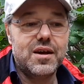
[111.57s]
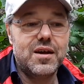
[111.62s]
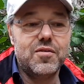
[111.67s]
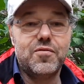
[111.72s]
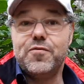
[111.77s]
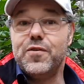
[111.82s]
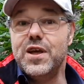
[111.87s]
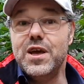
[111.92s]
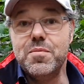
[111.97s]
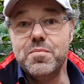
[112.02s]

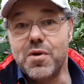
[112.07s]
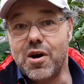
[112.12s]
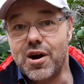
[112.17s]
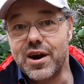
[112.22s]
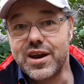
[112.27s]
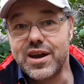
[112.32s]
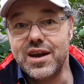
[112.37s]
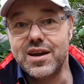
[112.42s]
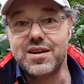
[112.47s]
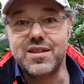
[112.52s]
flea
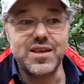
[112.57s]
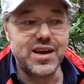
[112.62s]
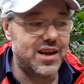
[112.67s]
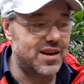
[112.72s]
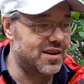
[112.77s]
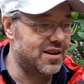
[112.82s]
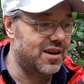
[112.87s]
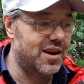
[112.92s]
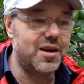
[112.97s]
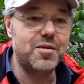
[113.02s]
market,
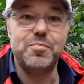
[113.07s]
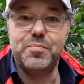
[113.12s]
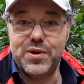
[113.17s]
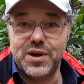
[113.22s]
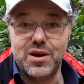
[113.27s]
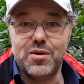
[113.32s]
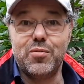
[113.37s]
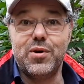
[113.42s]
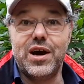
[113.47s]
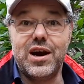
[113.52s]
then
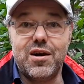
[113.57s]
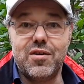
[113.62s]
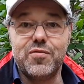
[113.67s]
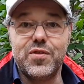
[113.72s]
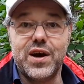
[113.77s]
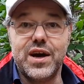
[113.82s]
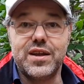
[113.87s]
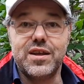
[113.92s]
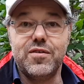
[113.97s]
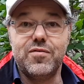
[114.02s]
be aware of
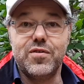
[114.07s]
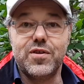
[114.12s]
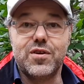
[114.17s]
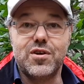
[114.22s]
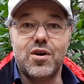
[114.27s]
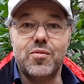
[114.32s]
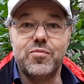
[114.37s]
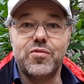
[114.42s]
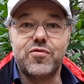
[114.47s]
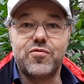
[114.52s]
that. If it
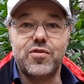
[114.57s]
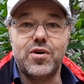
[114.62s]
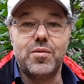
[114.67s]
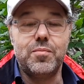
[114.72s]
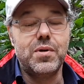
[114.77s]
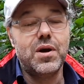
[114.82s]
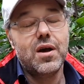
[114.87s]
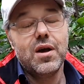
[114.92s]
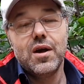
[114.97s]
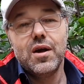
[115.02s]
comes
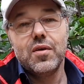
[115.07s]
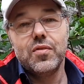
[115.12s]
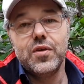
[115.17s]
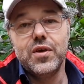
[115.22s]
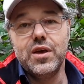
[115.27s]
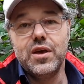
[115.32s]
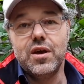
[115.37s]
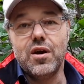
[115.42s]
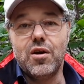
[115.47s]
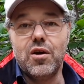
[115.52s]
from
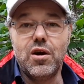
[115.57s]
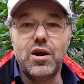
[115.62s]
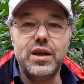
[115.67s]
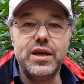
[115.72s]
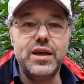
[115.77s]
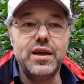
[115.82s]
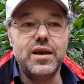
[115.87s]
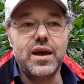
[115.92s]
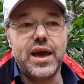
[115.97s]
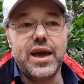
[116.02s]
the
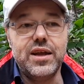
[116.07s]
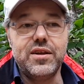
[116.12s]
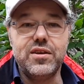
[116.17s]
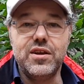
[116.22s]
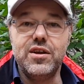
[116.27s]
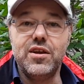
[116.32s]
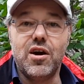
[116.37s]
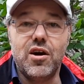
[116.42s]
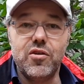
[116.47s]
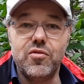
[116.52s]
early
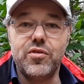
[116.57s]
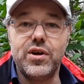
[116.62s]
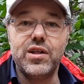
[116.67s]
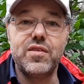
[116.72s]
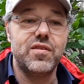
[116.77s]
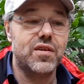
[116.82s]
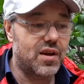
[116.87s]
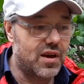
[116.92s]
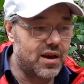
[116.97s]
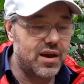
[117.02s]

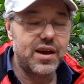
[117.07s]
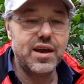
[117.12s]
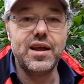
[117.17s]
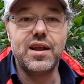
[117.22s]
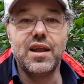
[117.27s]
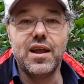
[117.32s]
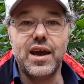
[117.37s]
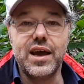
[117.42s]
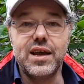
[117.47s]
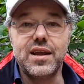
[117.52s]
1800s,
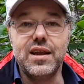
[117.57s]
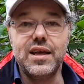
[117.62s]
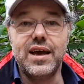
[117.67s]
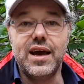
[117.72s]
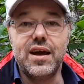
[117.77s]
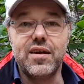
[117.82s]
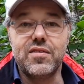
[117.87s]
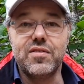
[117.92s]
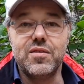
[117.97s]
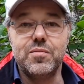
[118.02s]
it likely
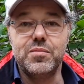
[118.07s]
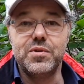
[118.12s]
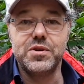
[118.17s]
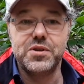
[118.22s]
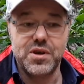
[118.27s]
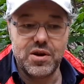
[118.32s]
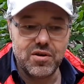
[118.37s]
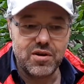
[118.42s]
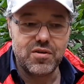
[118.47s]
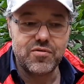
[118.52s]
has some
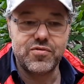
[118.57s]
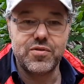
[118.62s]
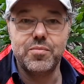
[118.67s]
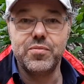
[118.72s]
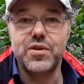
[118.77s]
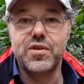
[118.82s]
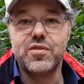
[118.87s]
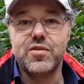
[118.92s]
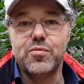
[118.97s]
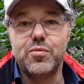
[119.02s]
material from
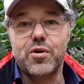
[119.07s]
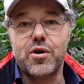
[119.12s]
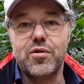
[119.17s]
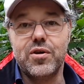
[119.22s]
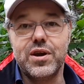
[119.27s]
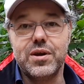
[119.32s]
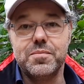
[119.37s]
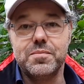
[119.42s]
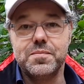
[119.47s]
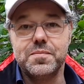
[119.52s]
this
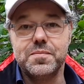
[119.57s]
quarry.